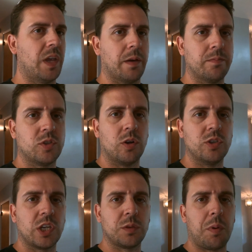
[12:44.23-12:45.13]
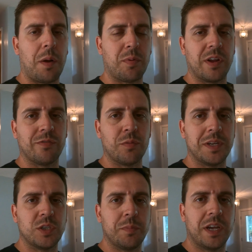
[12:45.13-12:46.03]
Yeah, so check the property
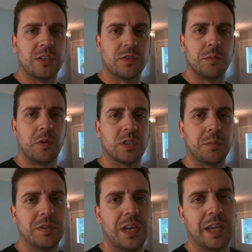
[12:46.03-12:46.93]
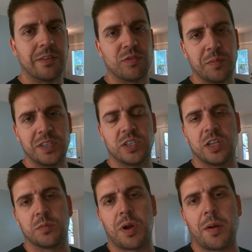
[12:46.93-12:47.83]
information page for the most up-to-date
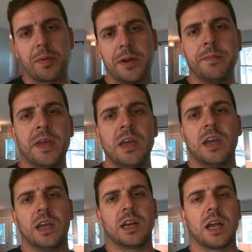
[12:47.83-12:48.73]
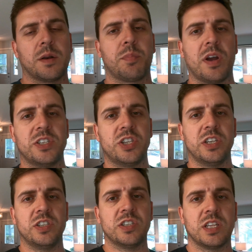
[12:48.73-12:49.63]
information on the property, any kind of price
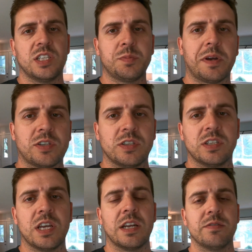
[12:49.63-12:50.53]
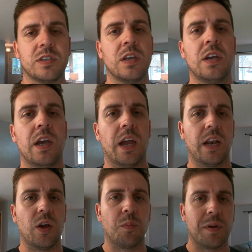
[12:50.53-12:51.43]
changes, any special incentives,
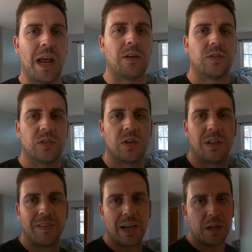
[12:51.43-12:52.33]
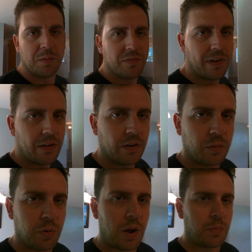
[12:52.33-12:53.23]
any open houses, all of that can be found
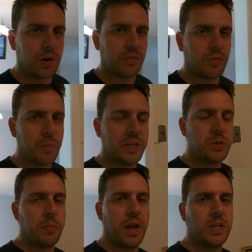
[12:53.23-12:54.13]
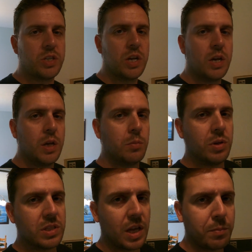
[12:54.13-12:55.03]
on the property information page.
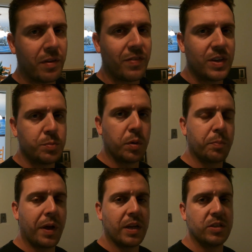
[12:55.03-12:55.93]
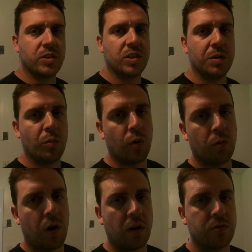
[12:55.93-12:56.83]
Please like my Facebook page to see
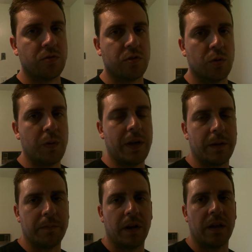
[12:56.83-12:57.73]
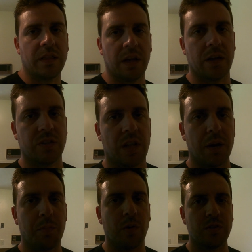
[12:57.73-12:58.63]
more walkthroughs of the week and anything else
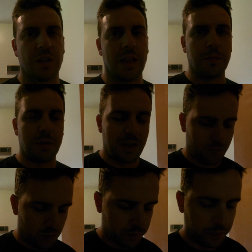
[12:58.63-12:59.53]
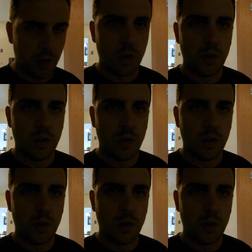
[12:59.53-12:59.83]
that I post on that platform.